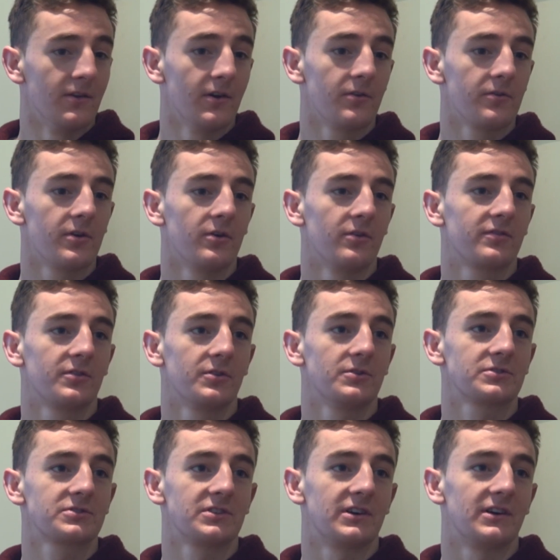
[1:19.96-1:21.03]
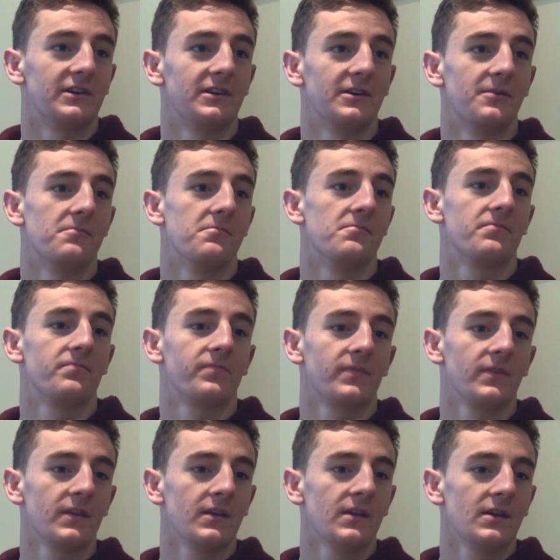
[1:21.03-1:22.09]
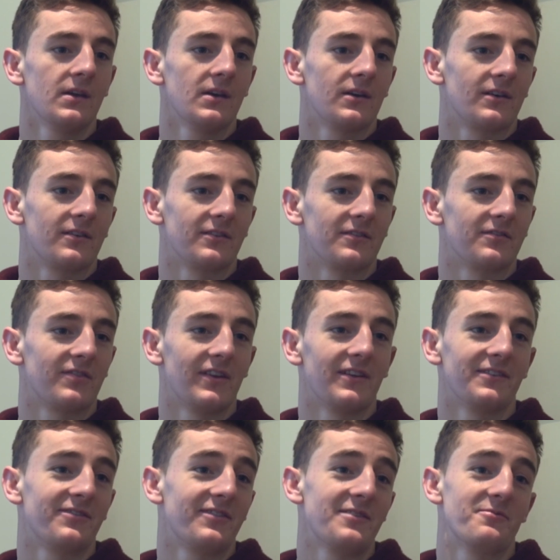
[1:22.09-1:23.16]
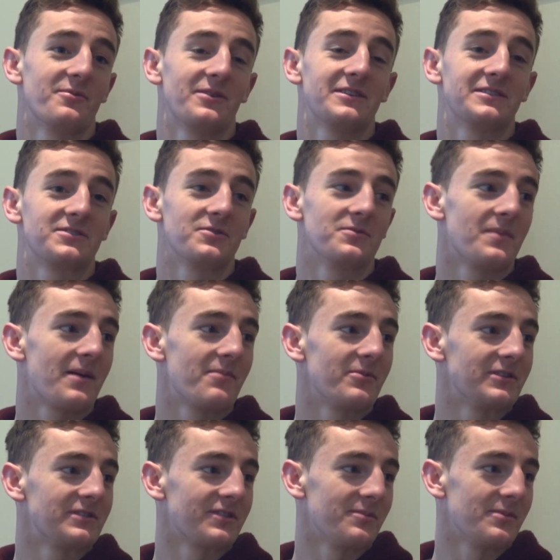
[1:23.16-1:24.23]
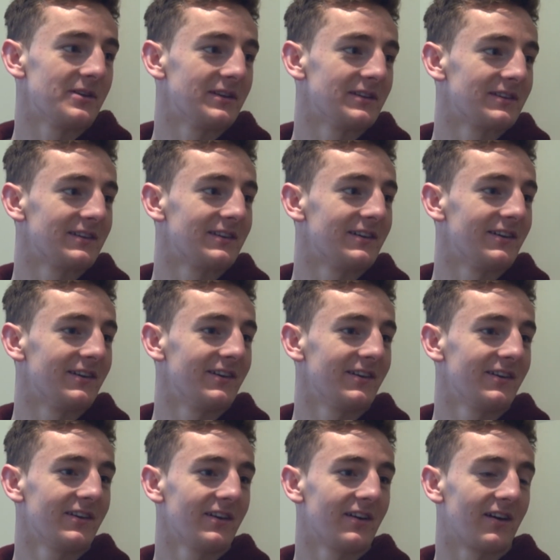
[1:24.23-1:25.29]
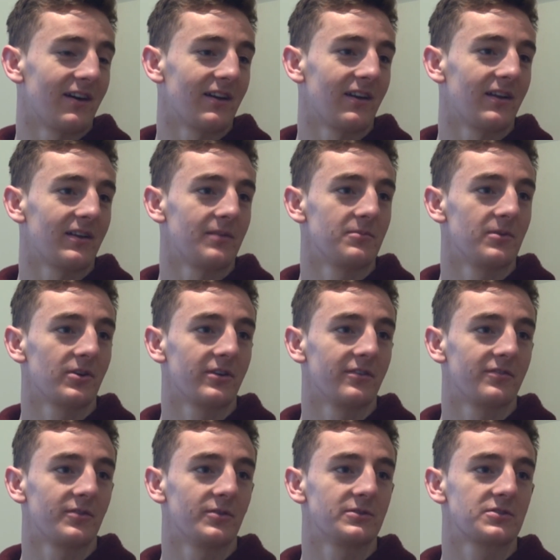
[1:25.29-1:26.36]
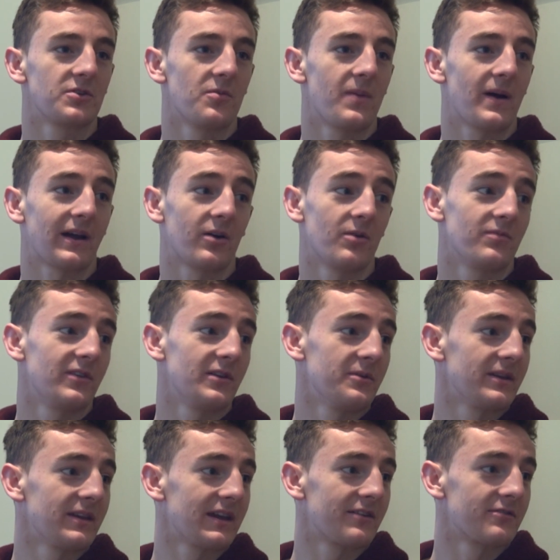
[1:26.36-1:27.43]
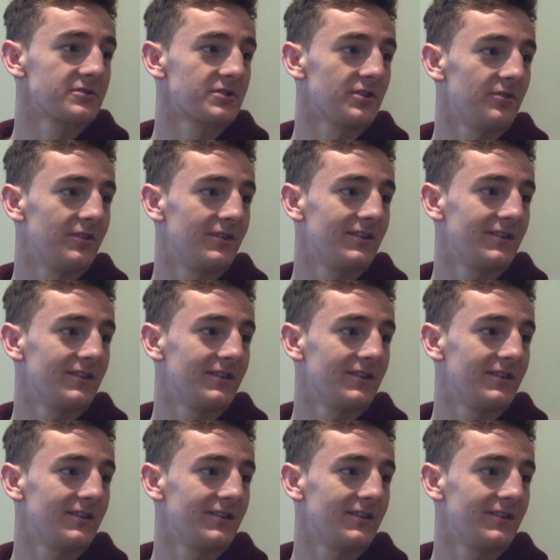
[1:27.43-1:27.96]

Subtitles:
No, of course not. I mean, Fleetwood is good memories for me, and I'm looking forward to go back, hopefully we can get a result.